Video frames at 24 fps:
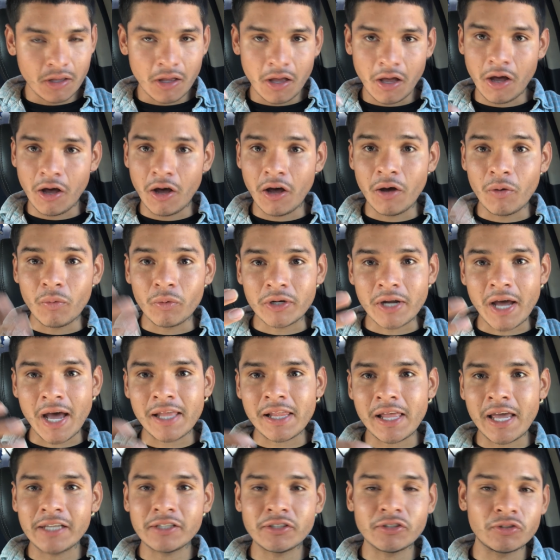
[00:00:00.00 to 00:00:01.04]
Uh, what I
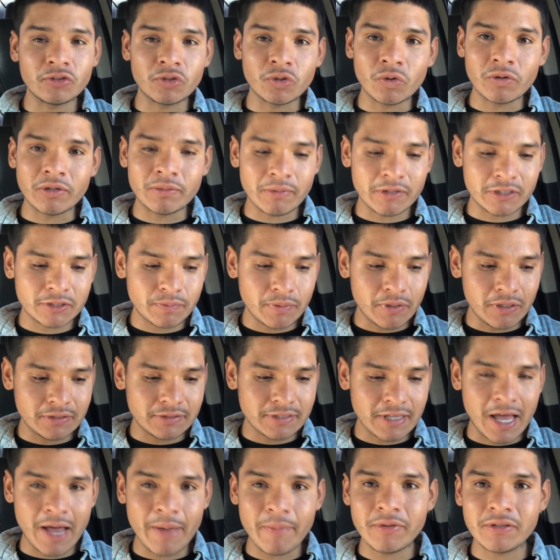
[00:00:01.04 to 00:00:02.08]
like to do in my spare
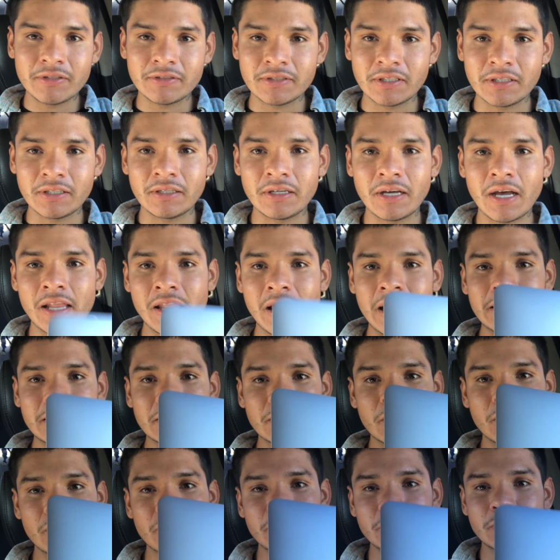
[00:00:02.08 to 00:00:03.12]
time is uh, I like
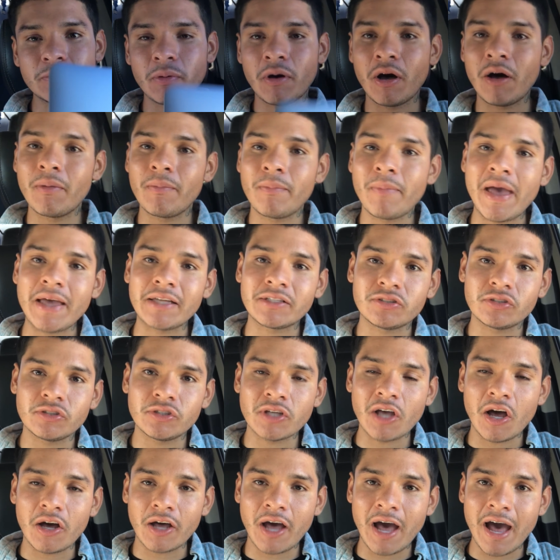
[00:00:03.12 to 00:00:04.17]
to respond back to
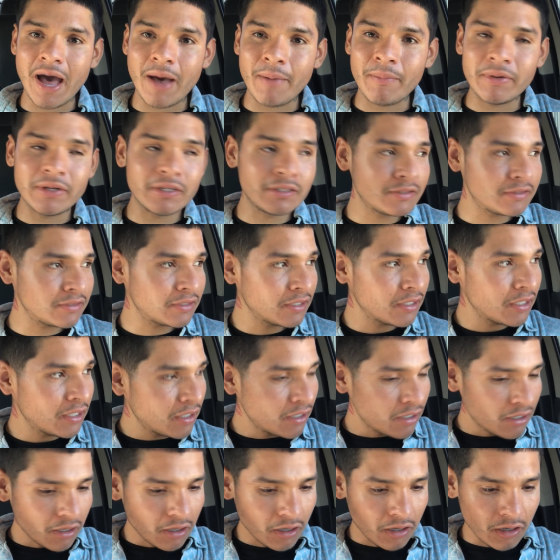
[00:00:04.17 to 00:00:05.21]
y'all comments,
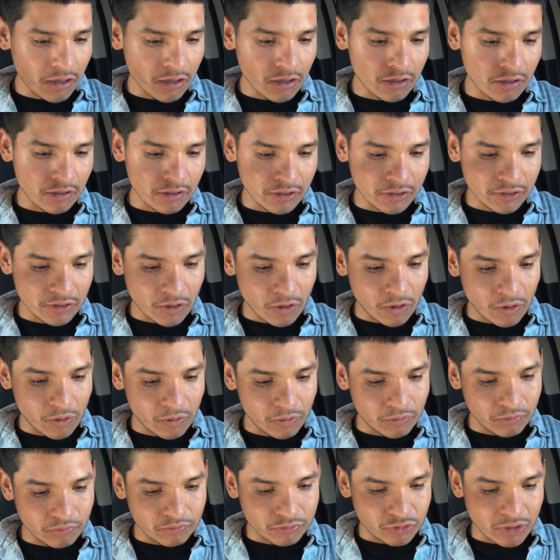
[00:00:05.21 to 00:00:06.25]
uh, you
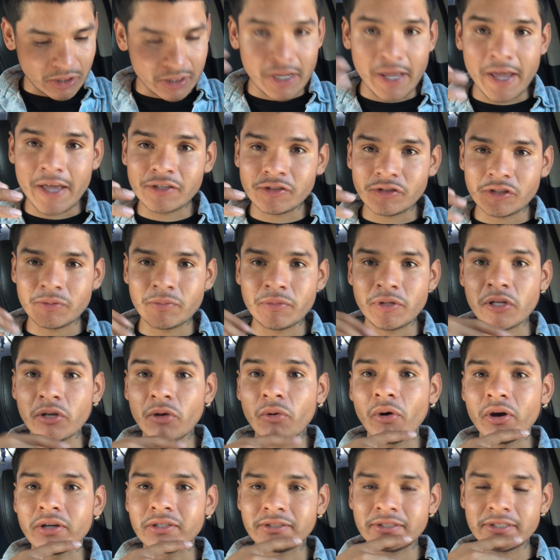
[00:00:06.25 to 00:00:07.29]
know, try to answer as many
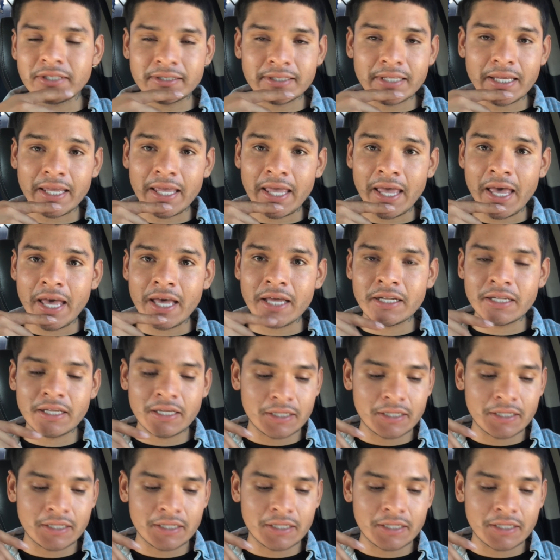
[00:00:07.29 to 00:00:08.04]
questions as I can.